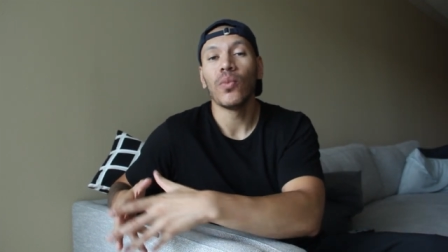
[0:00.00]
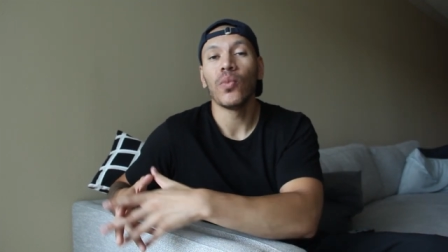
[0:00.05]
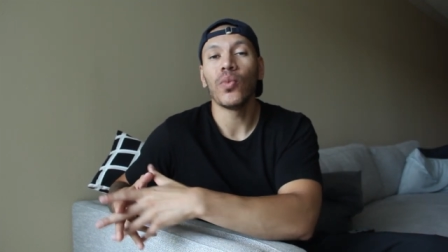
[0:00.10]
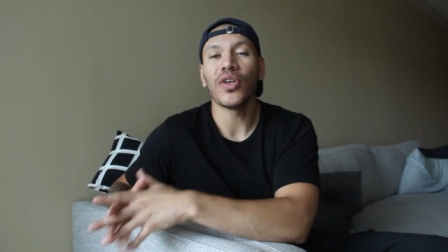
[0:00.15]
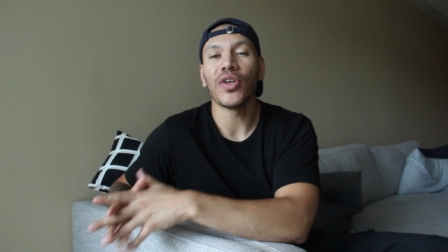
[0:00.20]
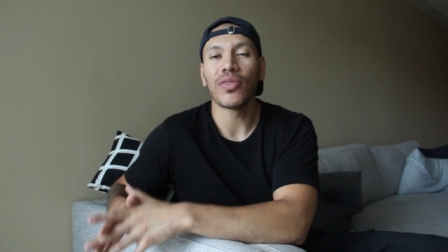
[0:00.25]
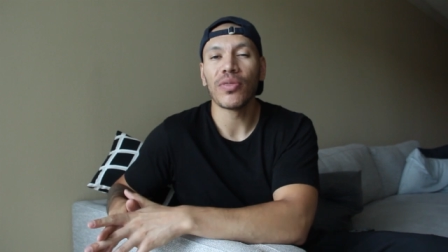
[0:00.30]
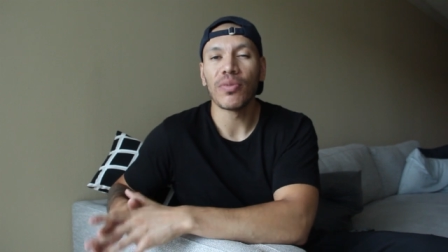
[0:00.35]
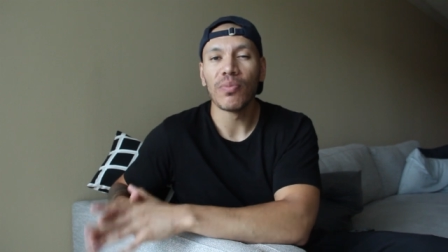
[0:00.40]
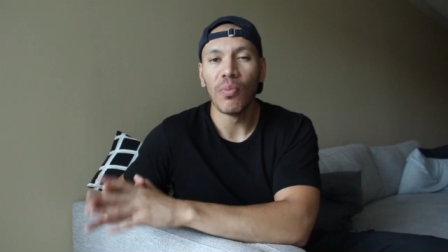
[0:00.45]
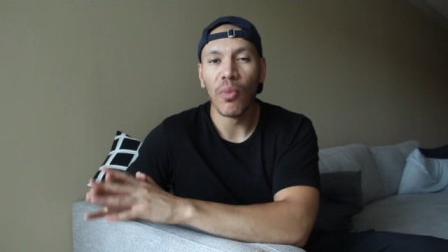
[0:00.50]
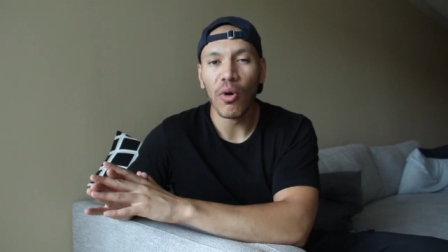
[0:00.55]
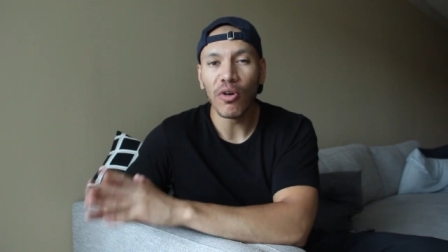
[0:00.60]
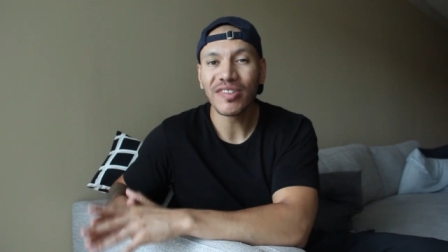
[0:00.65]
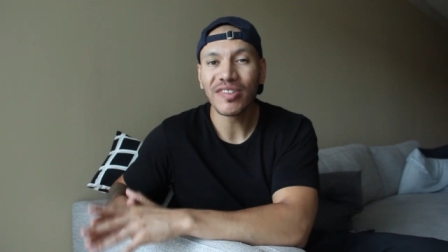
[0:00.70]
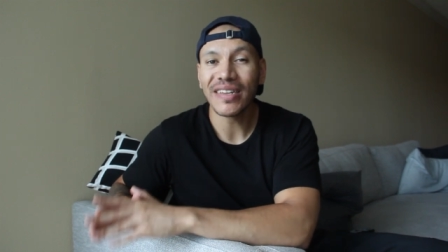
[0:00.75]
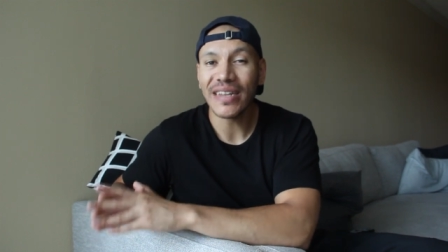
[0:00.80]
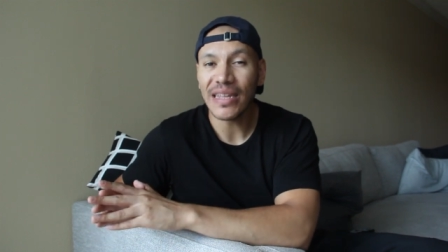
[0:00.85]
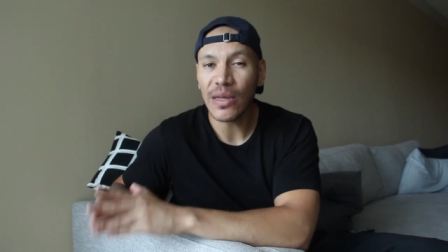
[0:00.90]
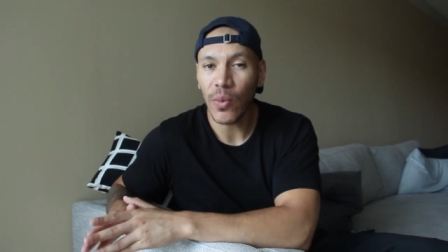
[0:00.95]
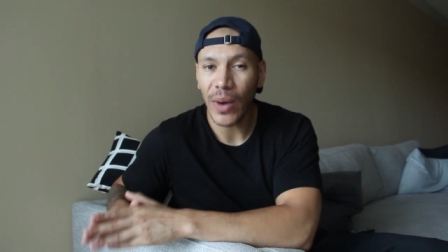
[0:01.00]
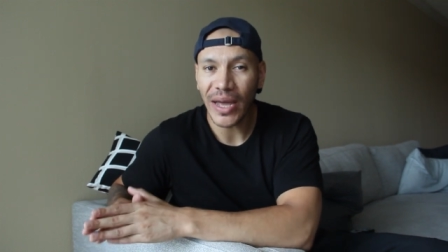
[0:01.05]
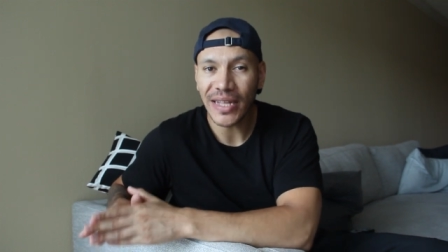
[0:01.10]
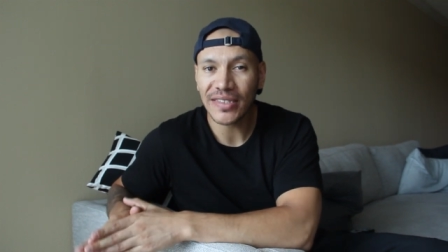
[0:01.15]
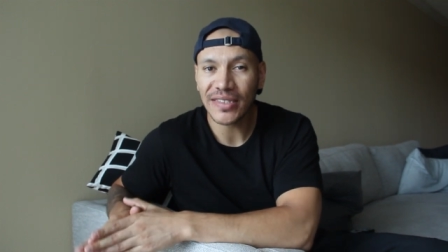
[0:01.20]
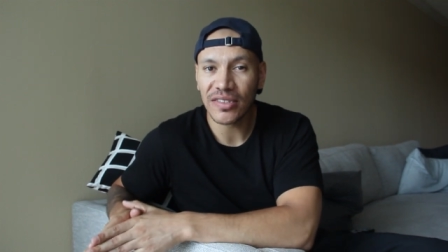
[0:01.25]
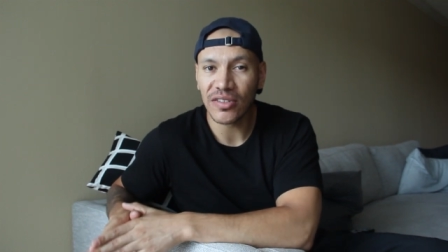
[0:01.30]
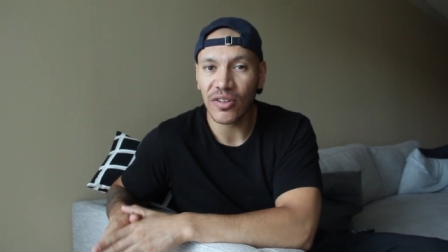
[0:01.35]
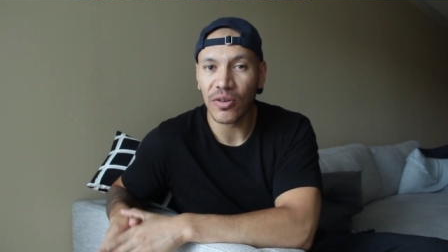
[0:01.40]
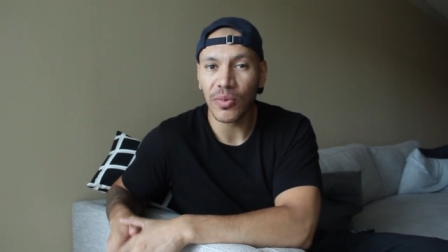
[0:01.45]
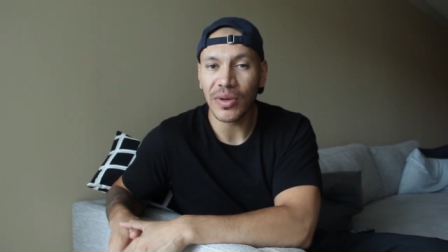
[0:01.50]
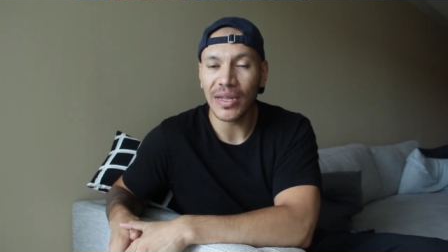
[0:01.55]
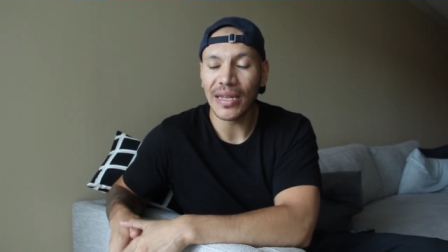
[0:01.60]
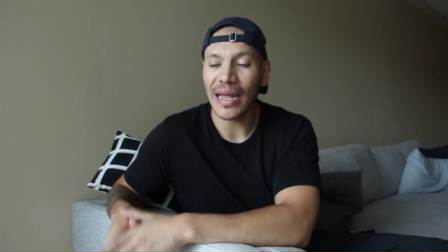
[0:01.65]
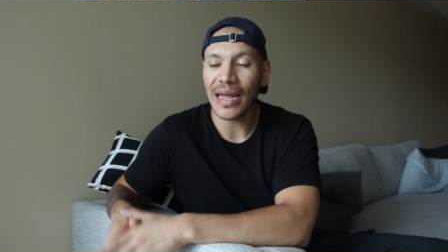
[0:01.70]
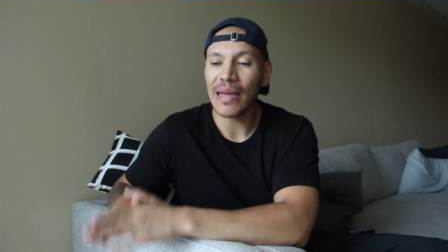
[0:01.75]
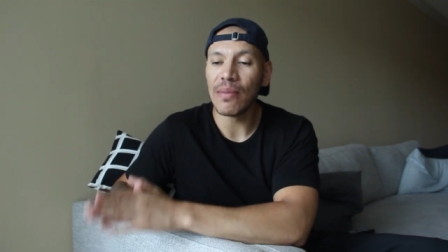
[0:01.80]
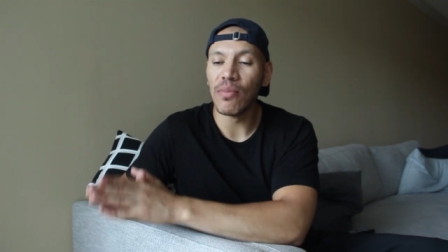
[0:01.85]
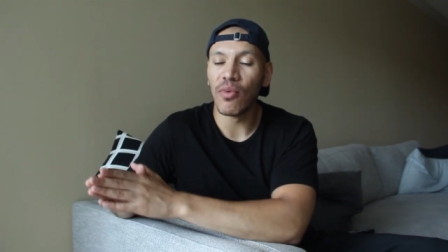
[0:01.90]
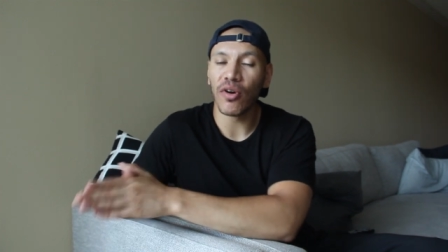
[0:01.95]
with mostly weights though.
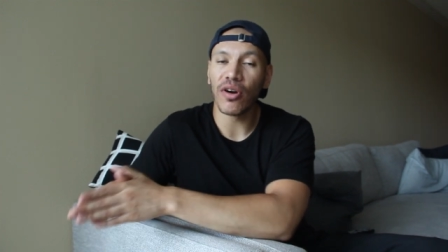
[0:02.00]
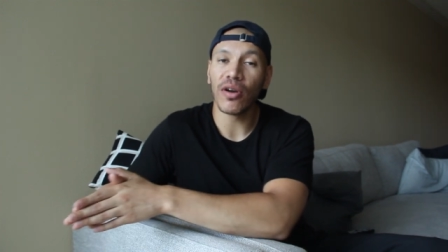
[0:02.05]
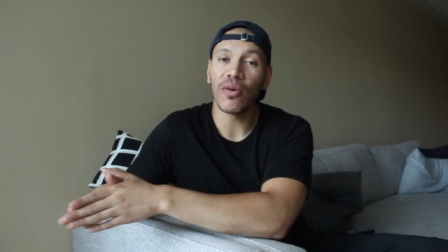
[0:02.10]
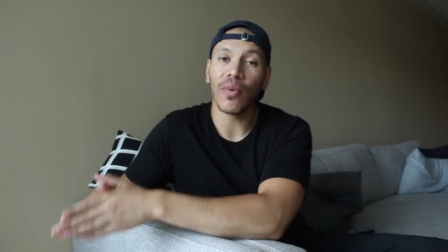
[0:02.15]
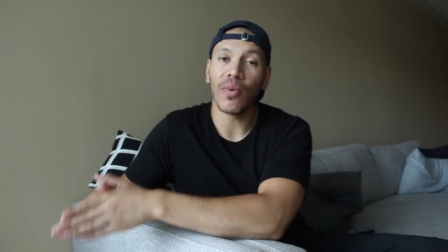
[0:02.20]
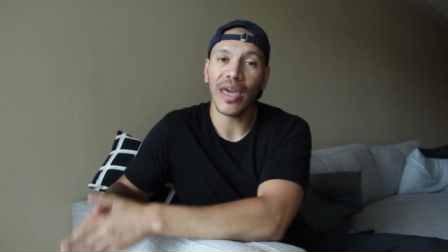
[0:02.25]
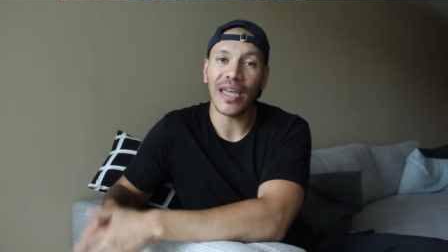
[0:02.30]
Rely more on